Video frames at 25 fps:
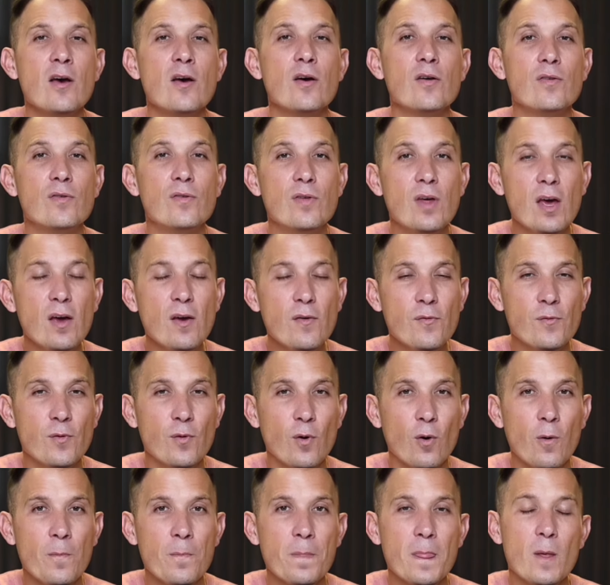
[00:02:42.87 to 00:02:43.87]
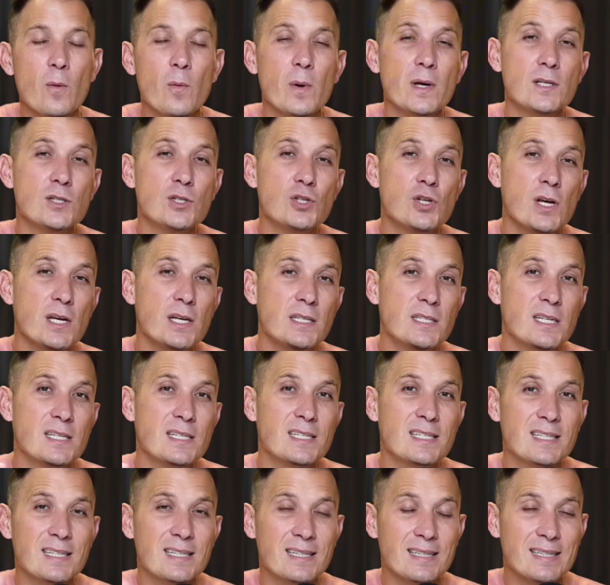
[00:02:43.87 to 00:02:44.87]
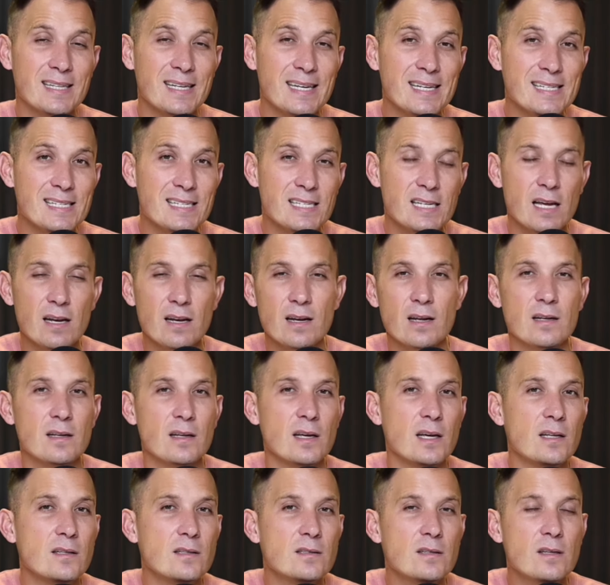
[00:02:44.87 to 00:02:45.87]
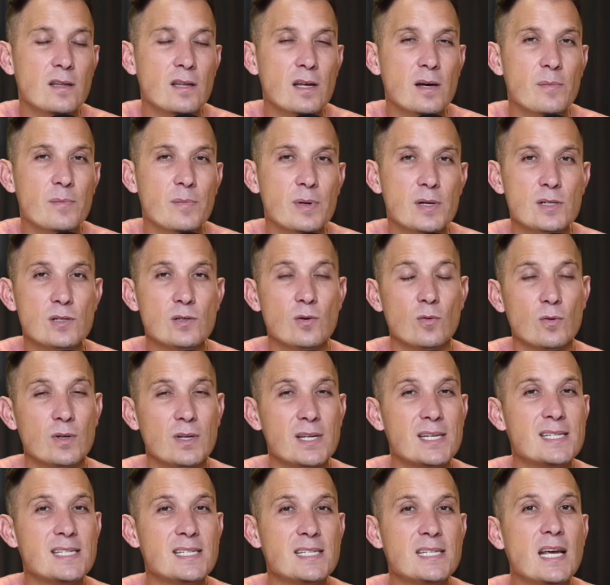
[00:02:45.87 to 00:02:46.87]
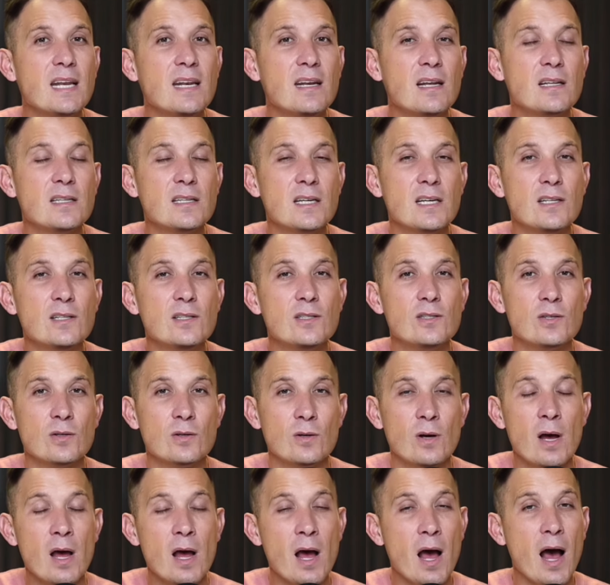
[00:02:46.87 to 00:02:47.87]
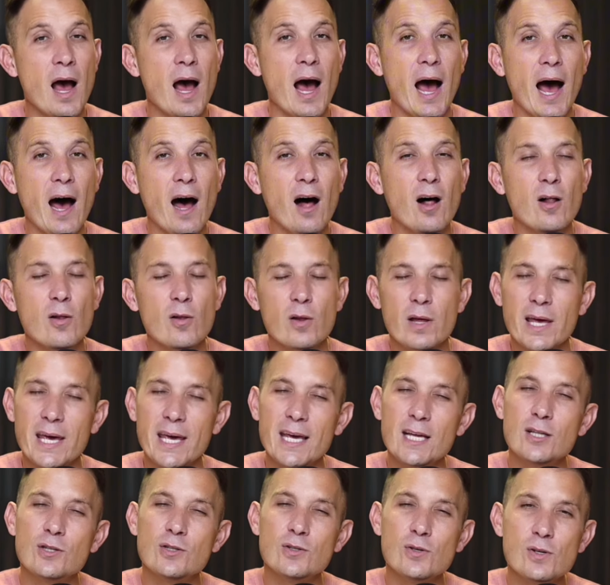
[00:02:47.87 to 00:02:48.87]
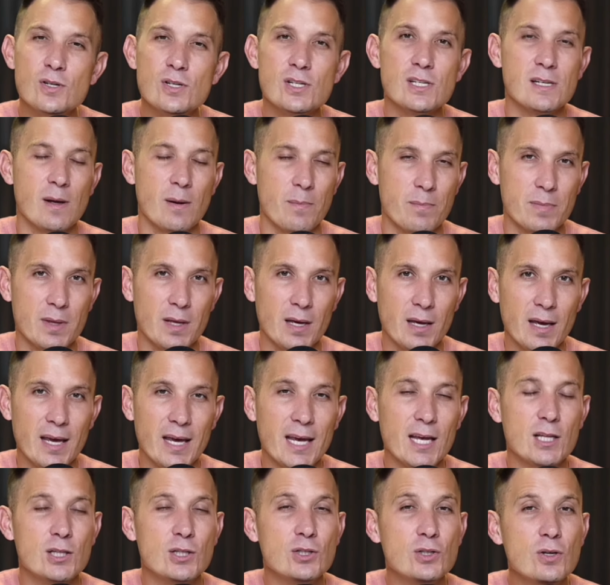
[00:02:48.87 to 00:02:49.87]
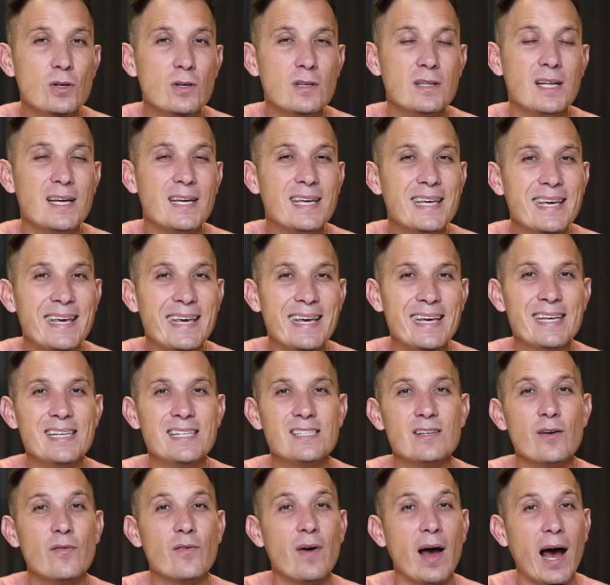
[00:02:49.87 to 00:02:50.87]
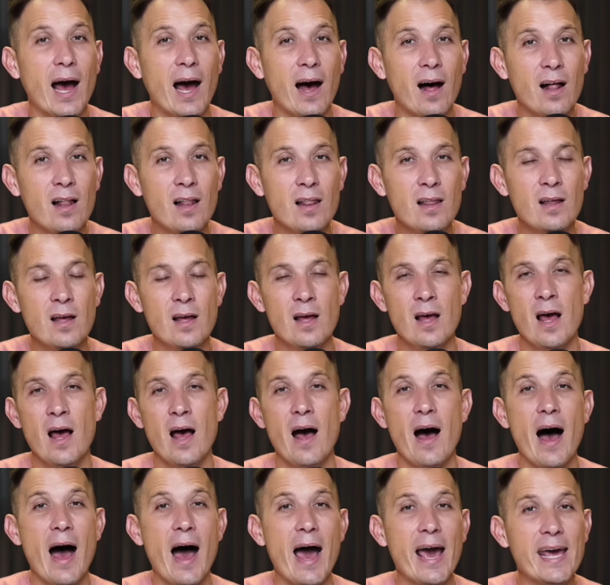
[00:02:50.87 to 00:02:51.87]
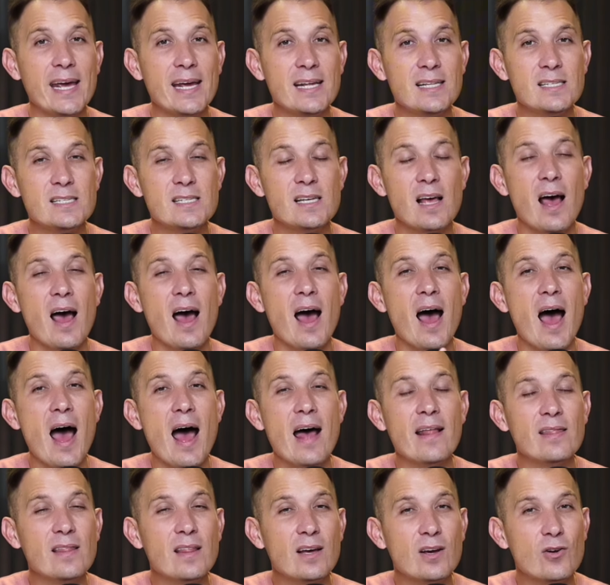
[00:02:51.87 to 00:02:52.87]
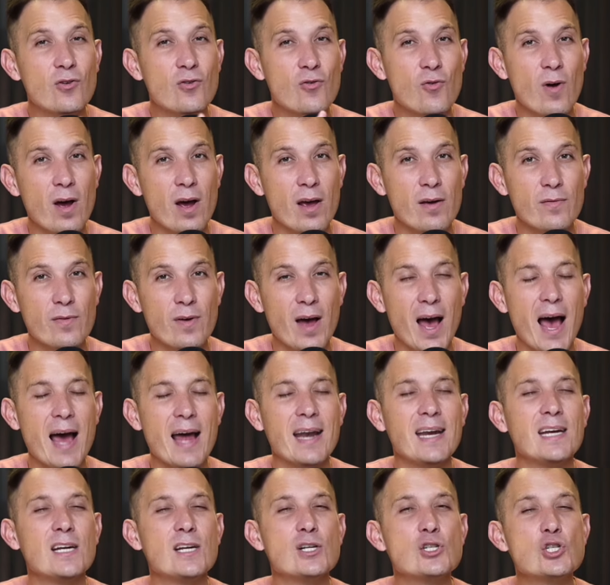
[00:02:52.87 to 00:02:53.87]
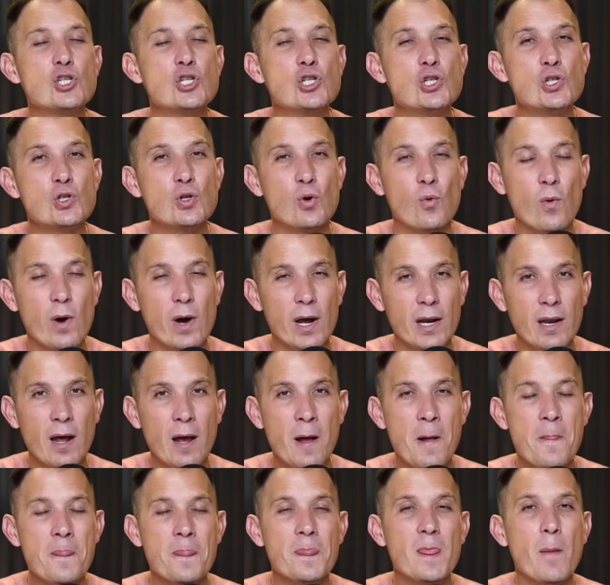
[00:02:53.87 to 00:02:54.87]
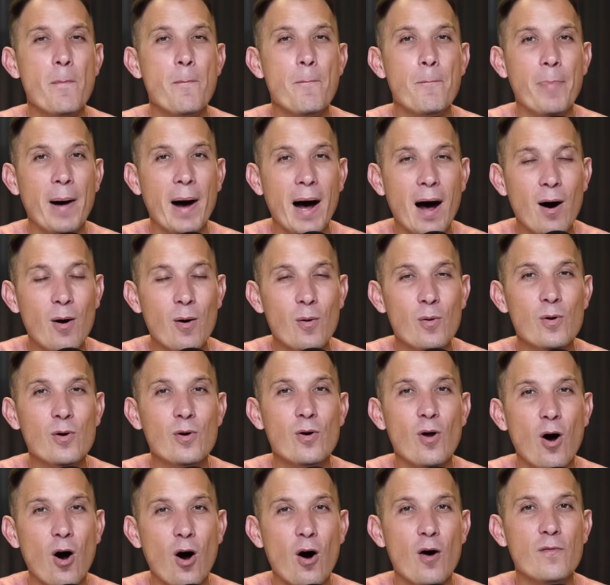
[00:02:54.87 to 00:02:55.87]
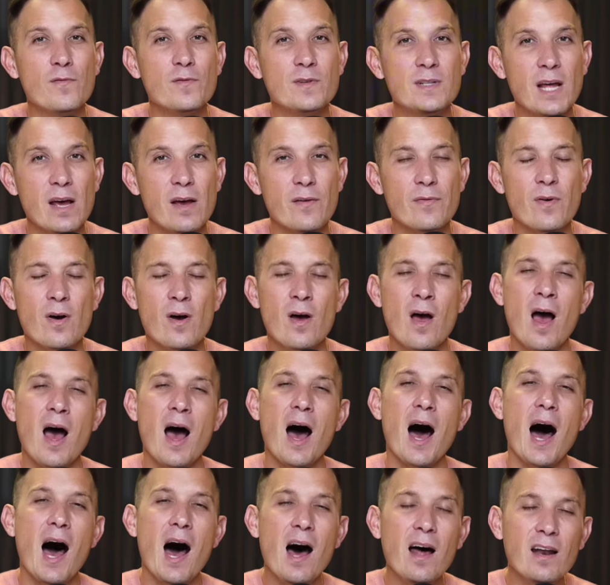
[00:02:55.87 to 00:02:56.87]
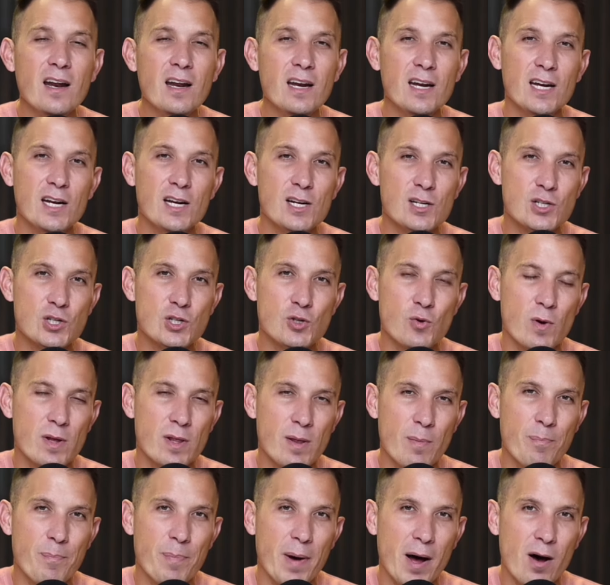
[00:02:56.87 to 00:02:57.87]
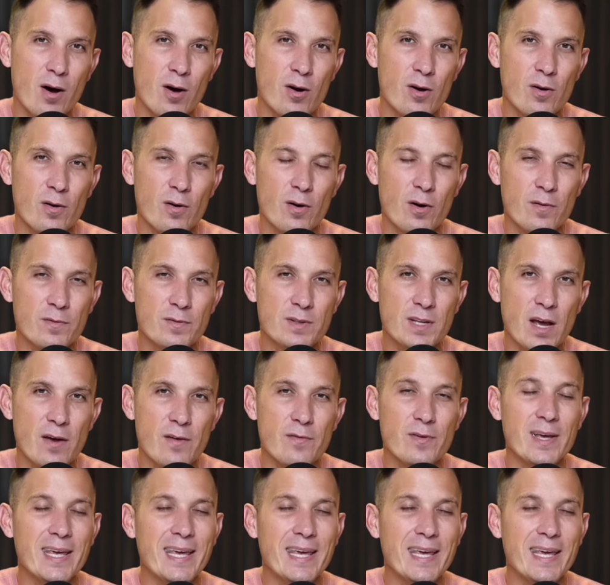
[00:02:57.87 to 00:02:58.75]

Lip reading: Therefore, when Jesus descended into the abyss or descended into hell, He took something. He took the keys of hell, Hades, and the grave, and He destroyed the power of death. How did He destroy the power of death?